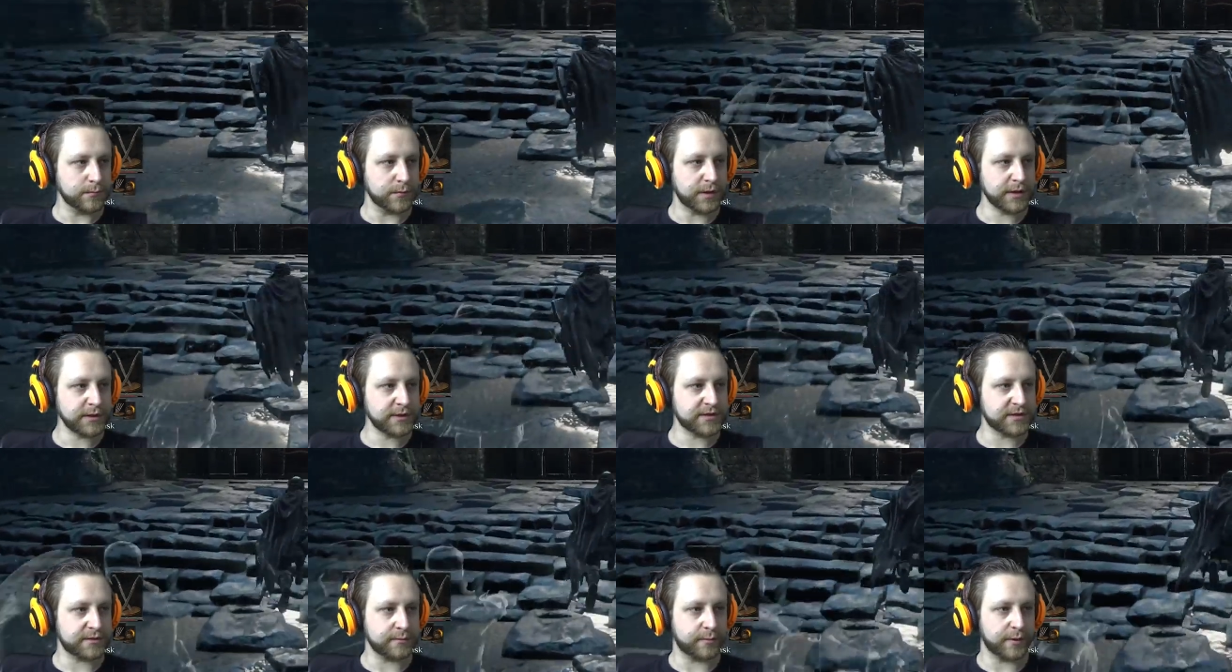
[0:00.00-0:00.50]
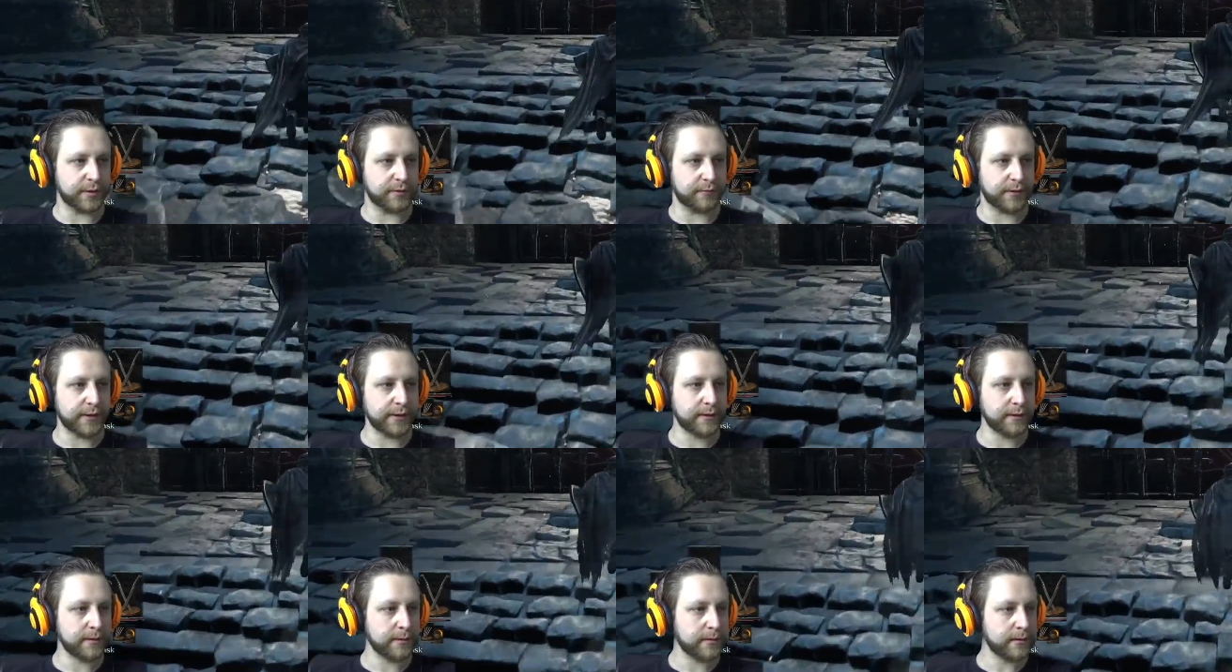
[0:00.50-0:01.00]
Needs to be,
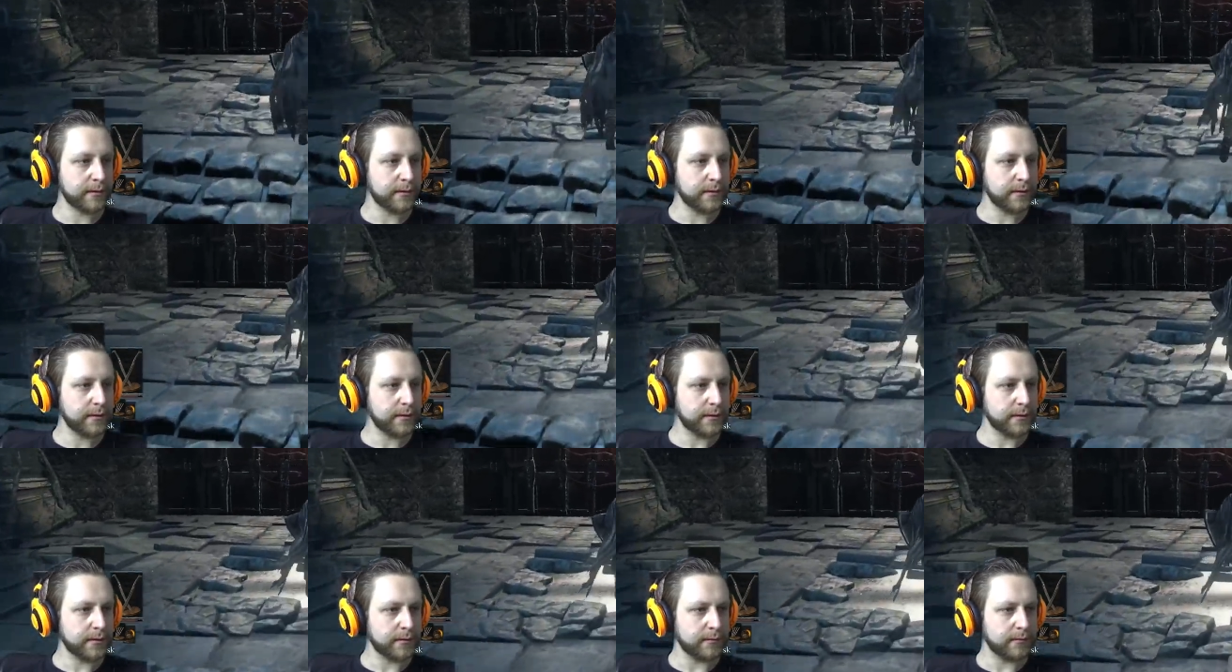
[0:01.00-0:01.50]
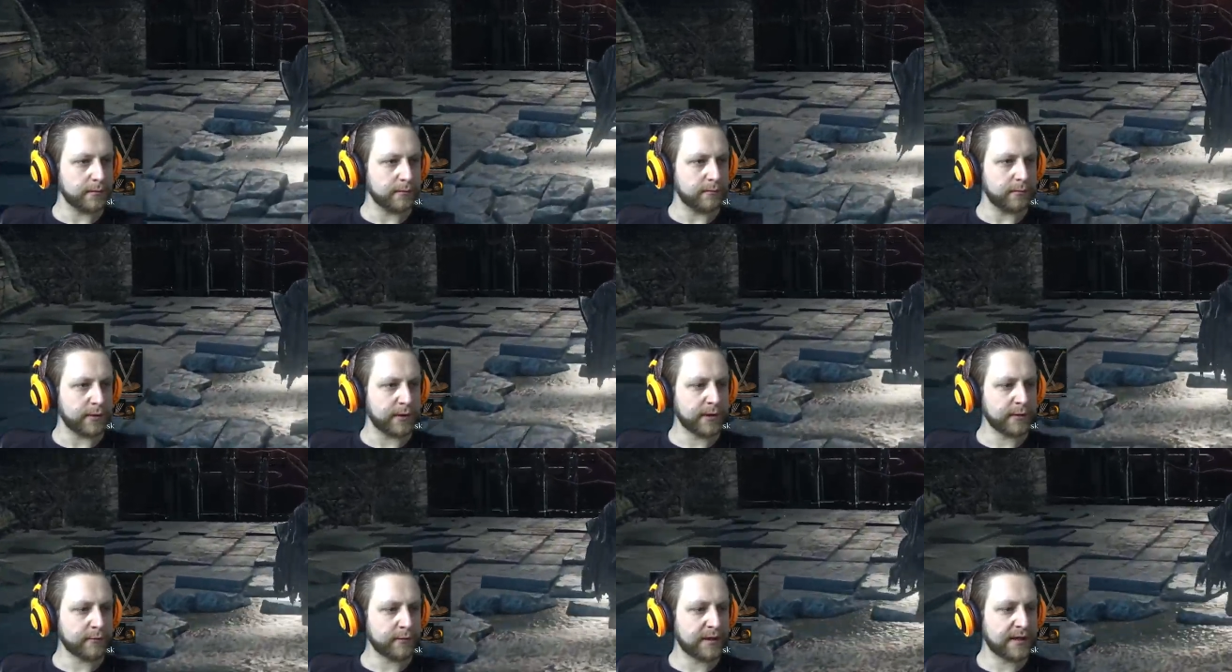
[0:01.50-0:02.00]
right?
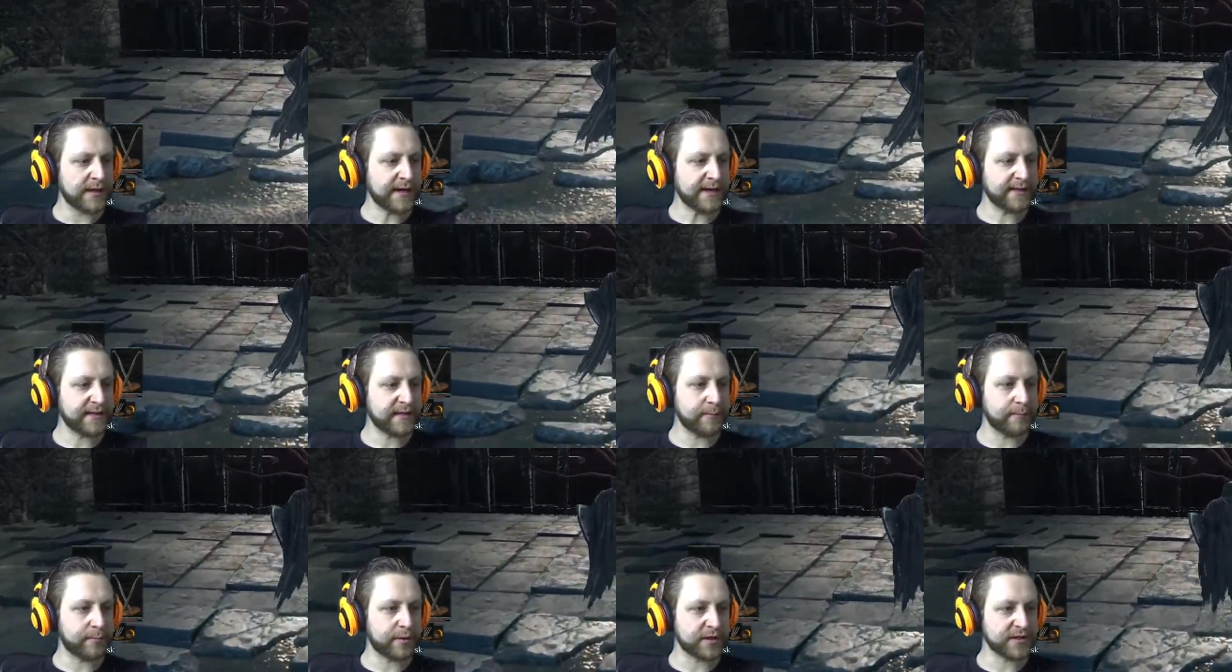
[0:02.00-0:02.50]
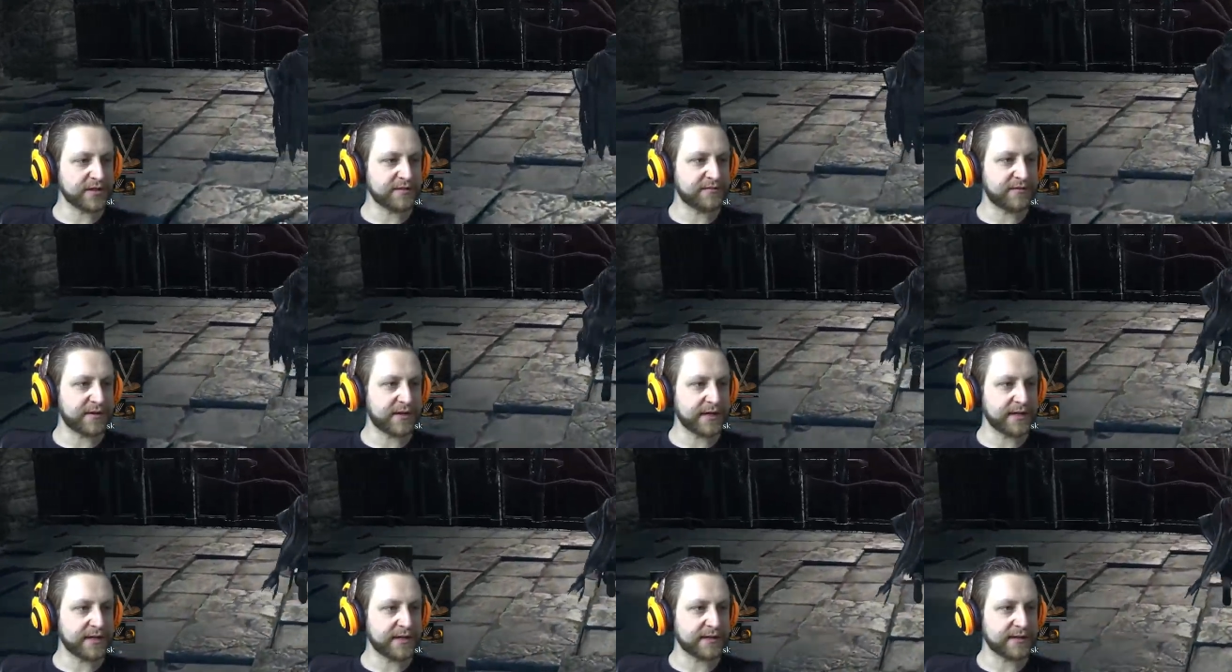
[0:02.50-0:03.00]
We only had the boss
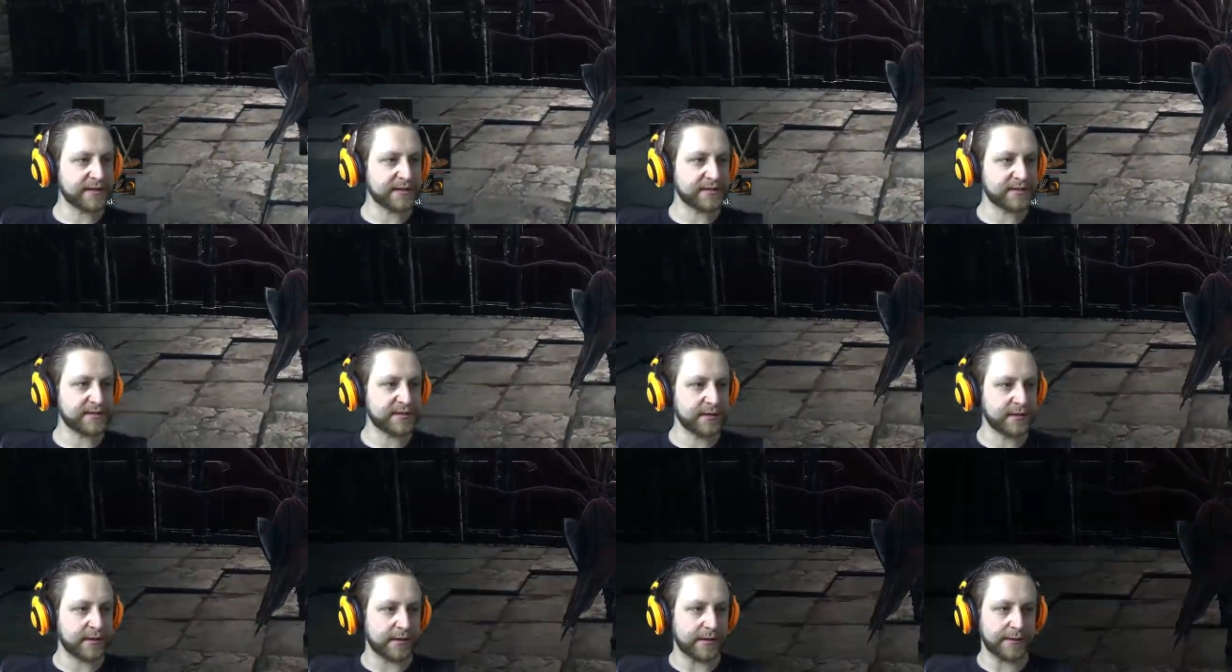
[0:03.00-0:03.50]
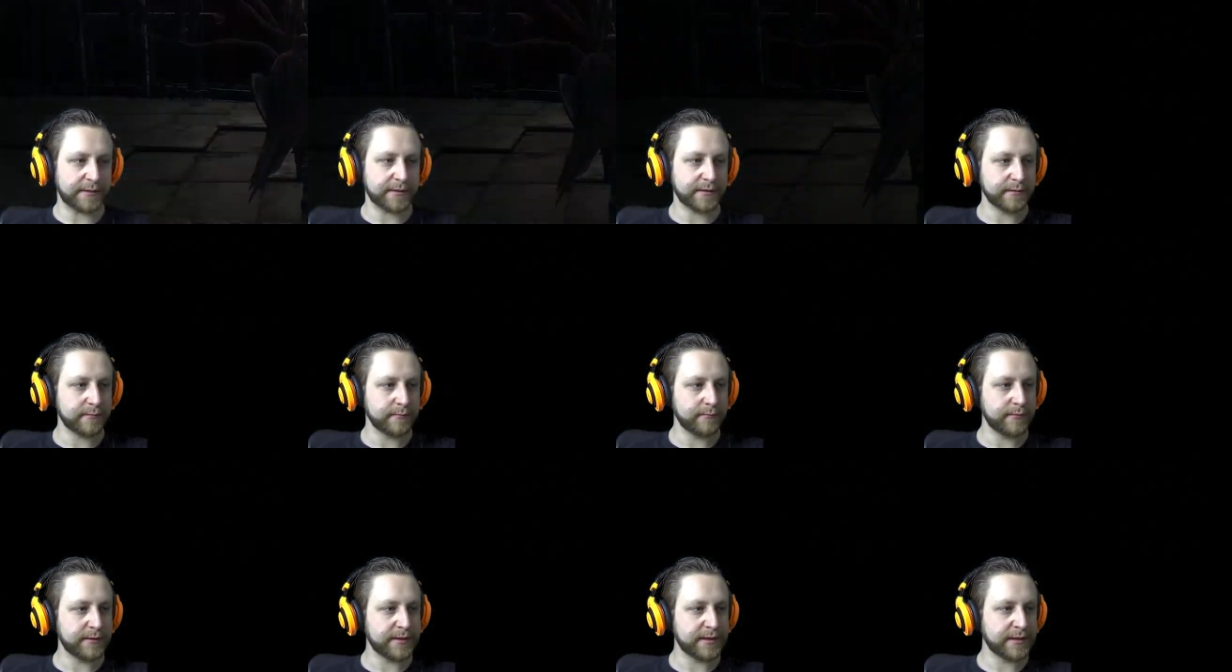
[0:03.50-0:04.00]
fight at the start.
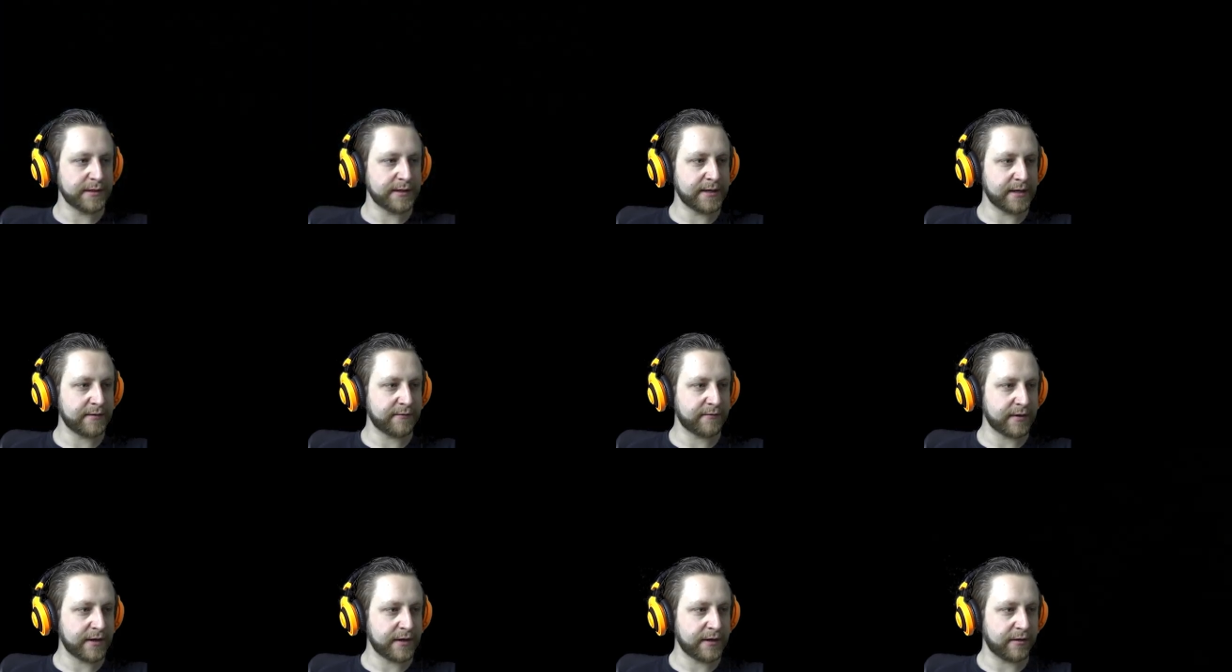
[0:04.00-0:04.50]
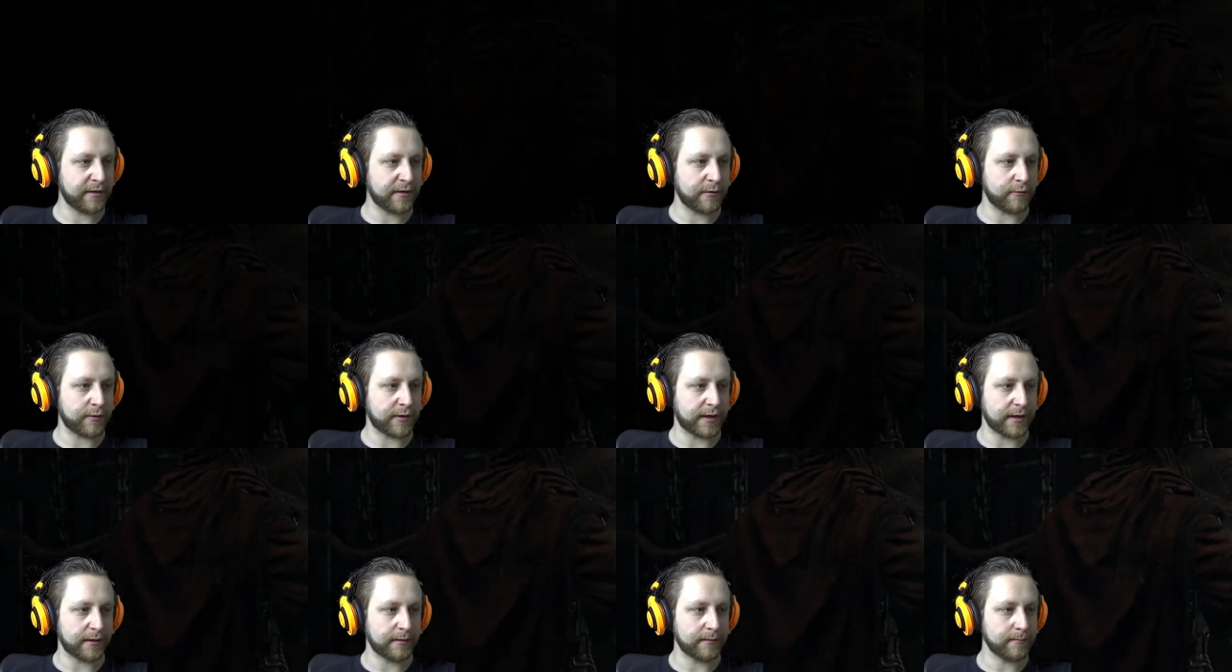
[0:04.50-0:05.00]
We didn't have any...
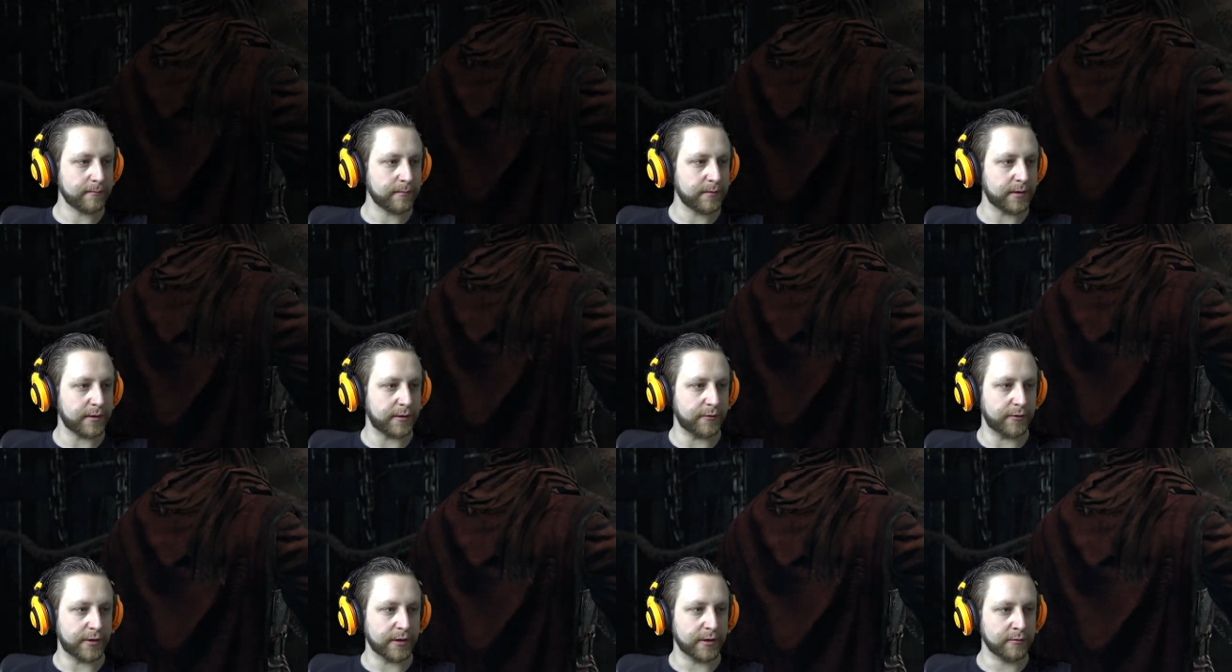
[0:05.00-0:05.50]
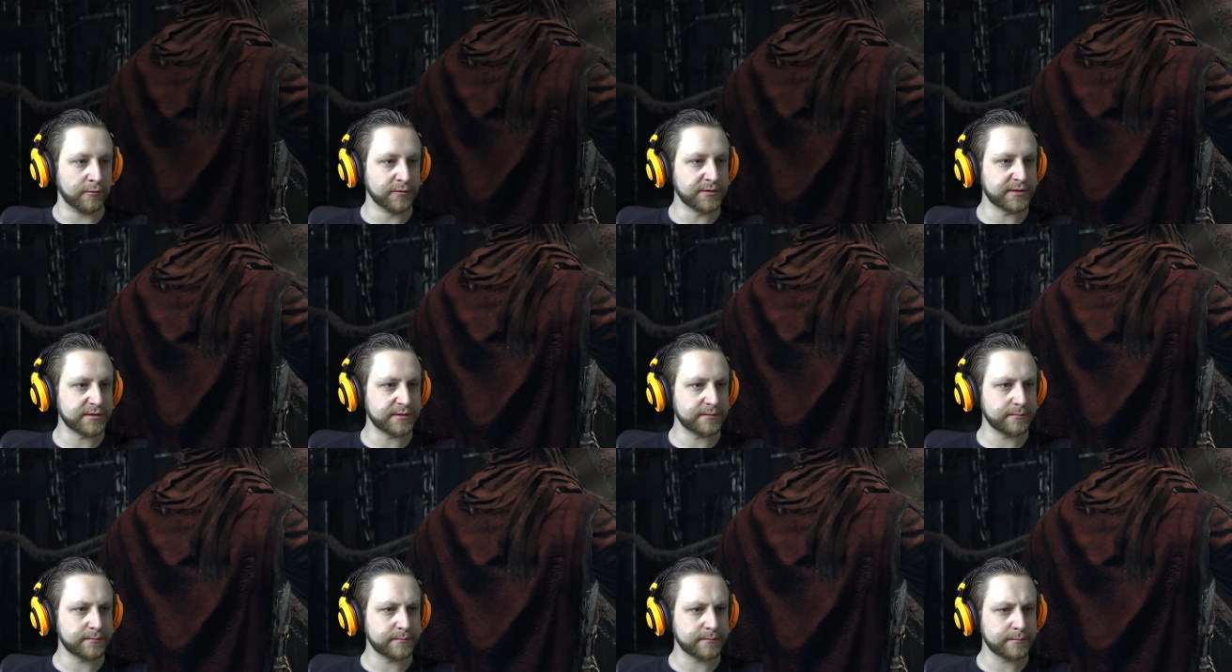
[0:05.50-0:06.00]
Okay, here
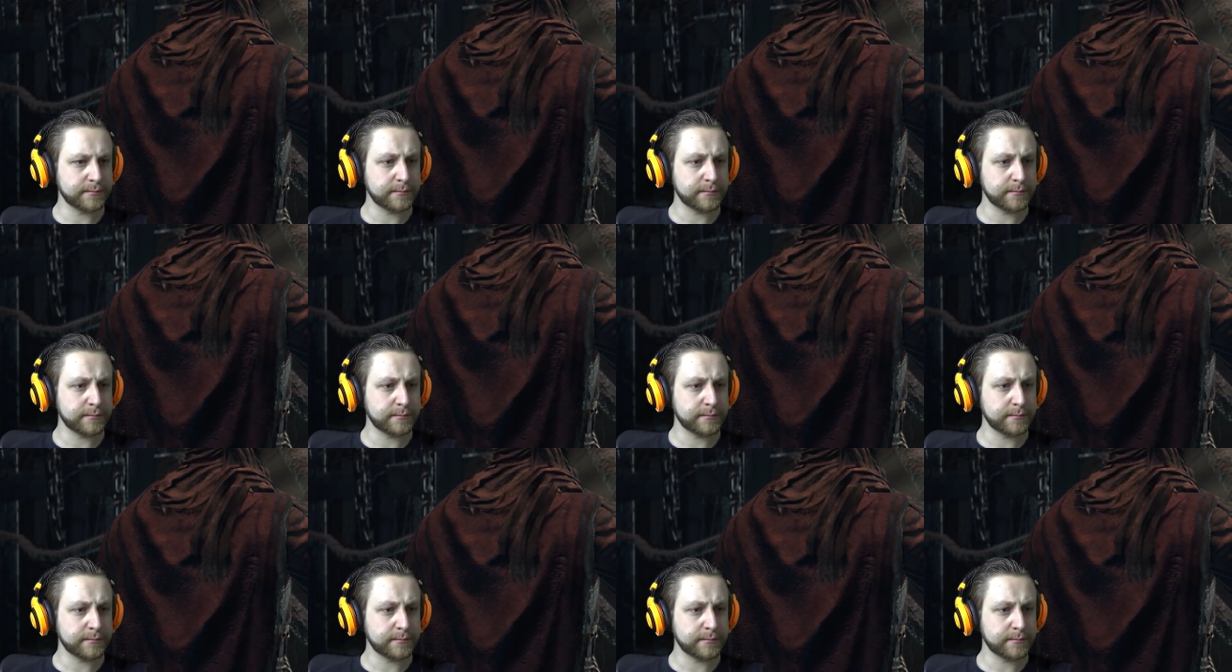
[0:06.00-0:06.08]
goes.